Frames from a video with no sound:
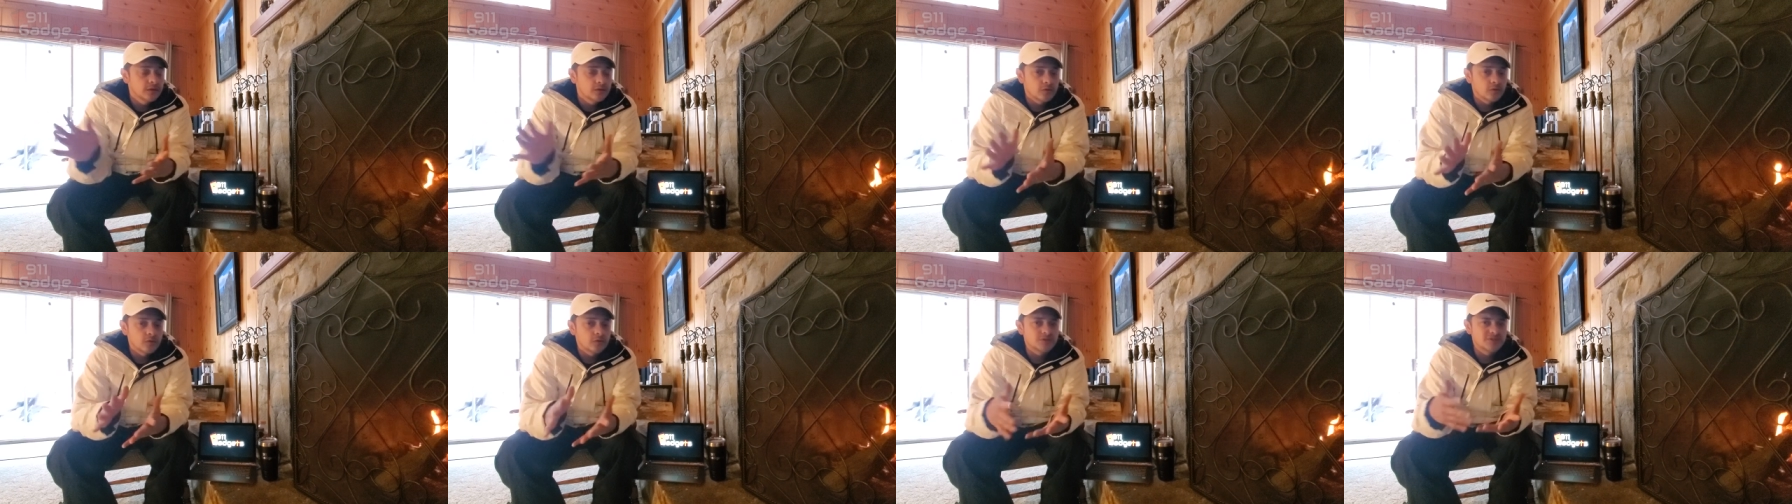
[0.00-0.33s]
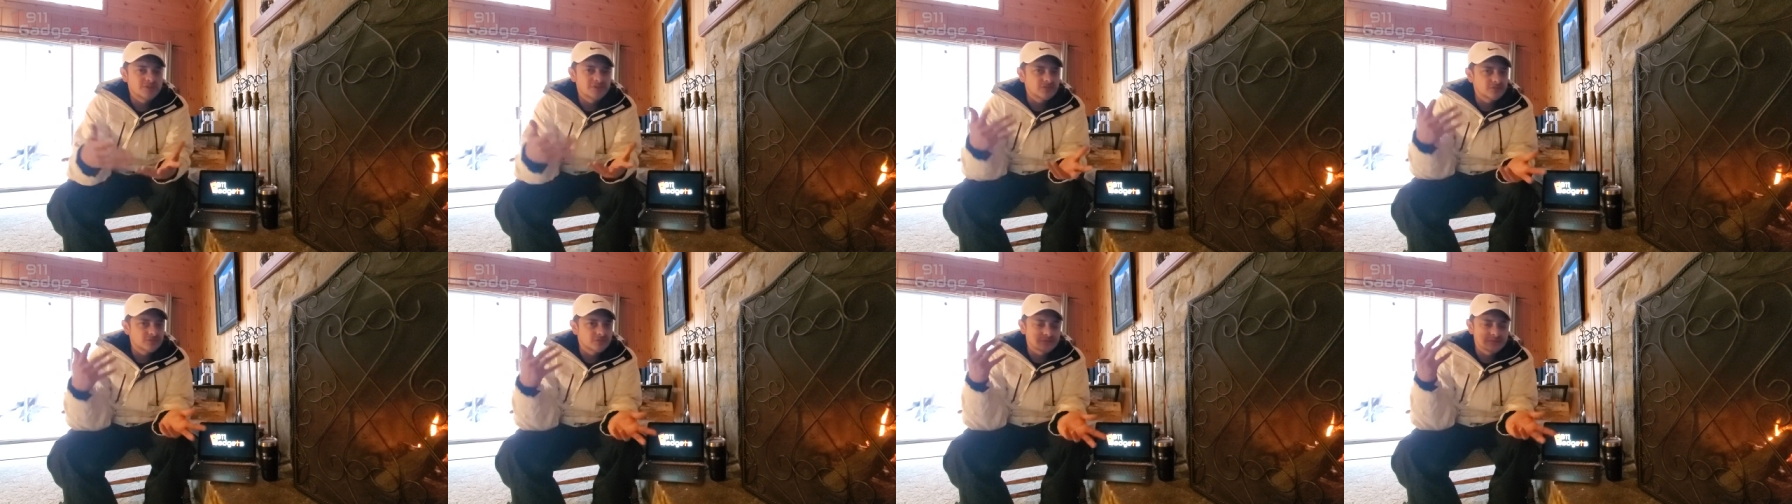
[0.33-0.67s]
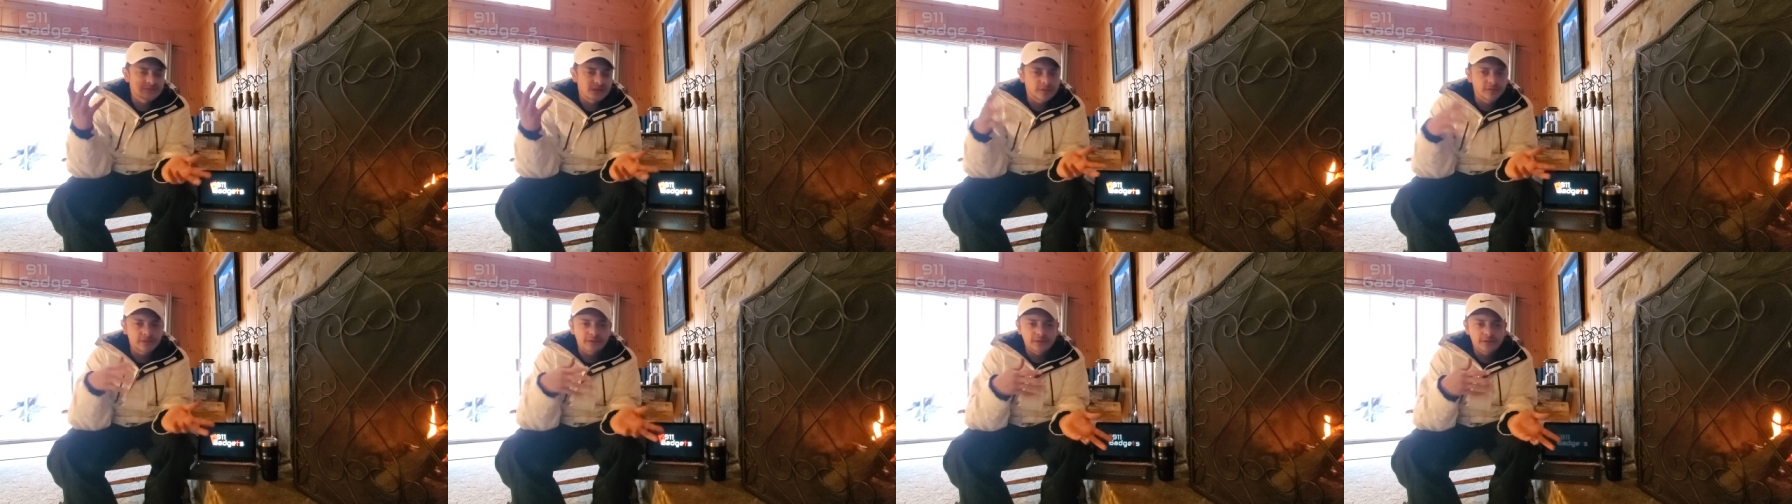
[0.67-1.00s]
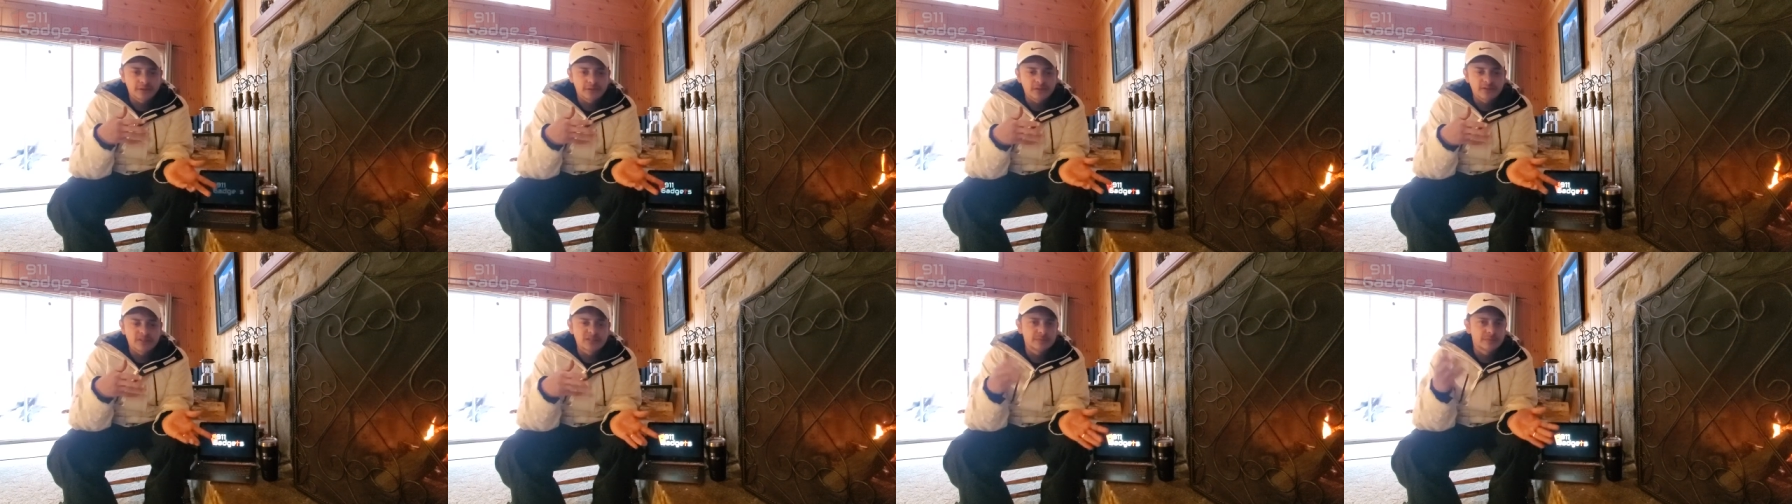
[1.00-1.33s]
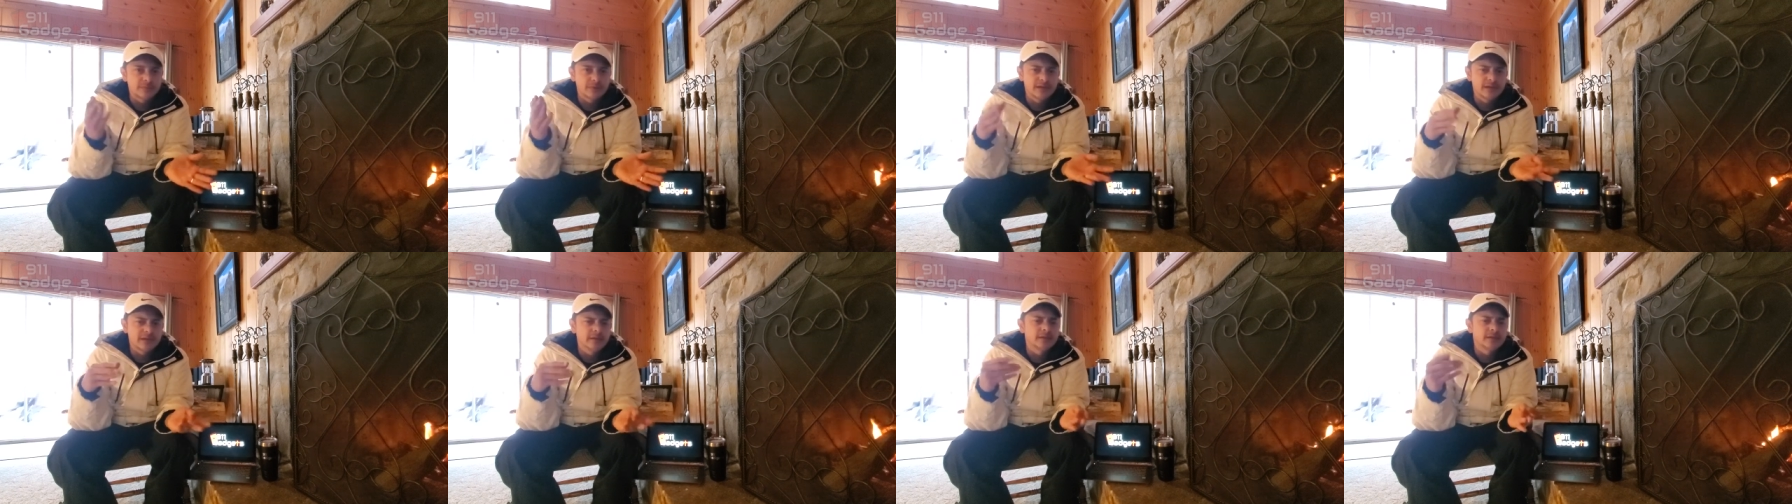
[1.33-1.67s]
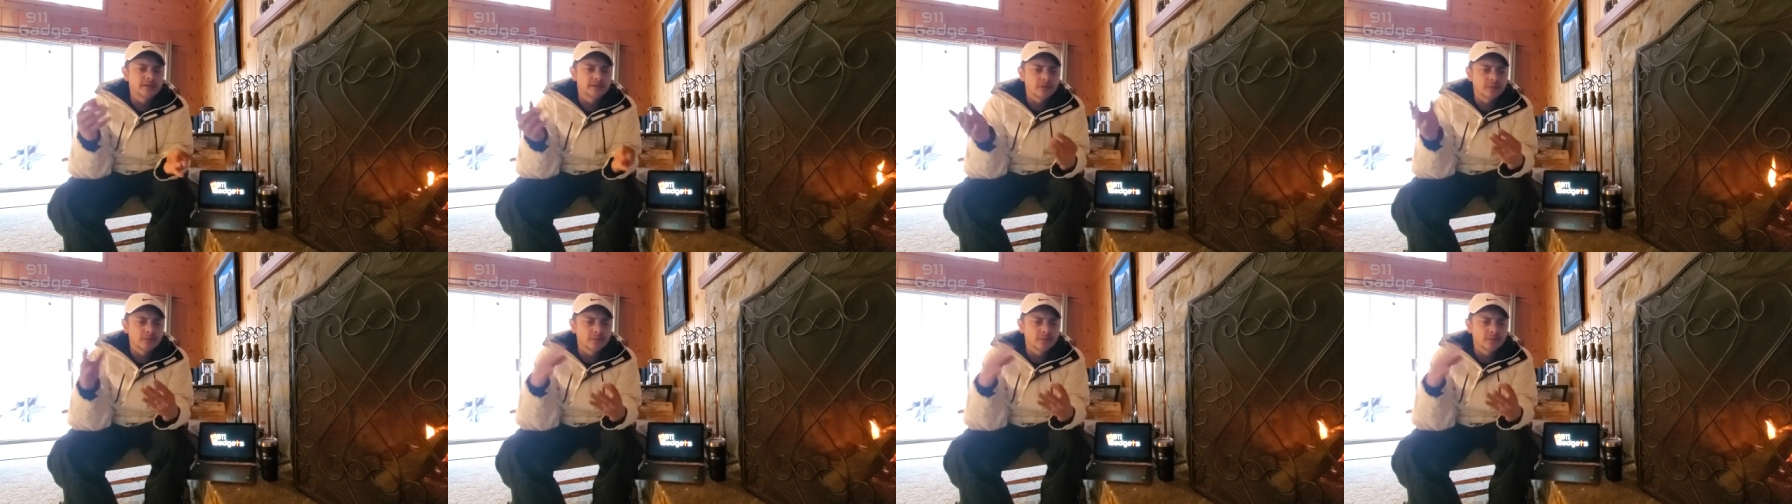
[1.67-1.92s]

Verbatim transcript: Or just tell the customer, hey, you know,